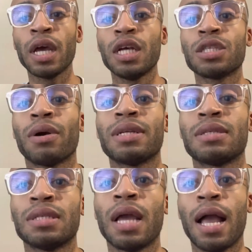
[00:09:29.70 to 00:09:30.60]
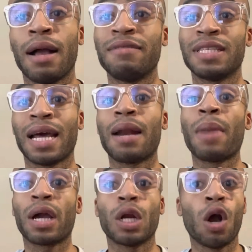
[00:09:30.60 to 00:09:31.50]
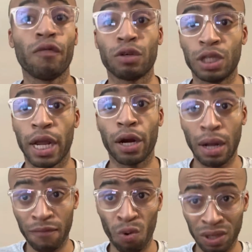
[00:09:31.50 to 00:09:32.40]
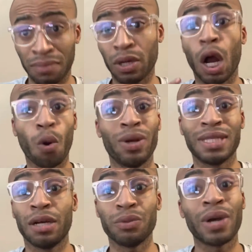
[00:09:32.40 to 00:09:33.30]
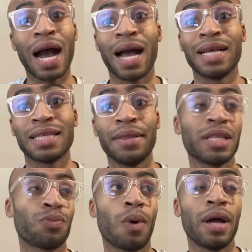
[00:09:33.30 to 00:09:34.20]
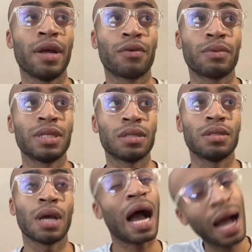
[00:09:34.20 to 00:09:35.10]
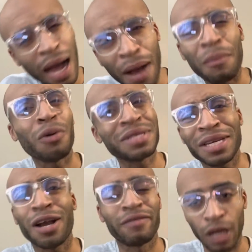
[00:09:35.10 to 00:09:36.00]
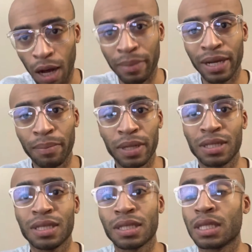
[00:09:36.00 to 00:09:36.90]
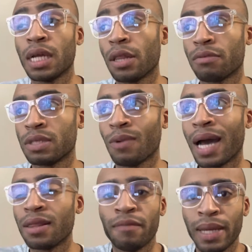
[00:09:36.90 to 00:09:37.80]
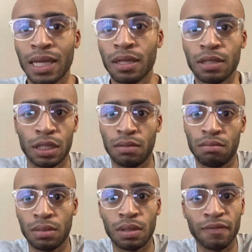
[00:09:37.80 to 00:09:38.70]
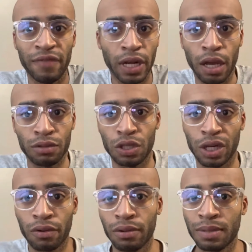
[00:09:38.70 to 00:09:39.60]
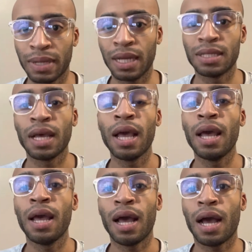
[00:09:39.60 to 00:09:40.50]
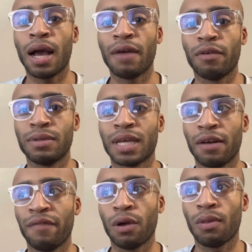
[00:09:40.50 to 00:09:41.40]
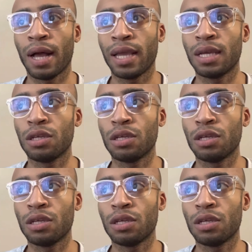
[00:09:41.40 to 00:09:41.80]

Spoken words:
So I've decided I'm not going to overshare. Of course, I'm going to always tell you guys, and that's another reson. I'm always getting off topic, but another reason why I love making just videos in general is because I've always kind of felt like,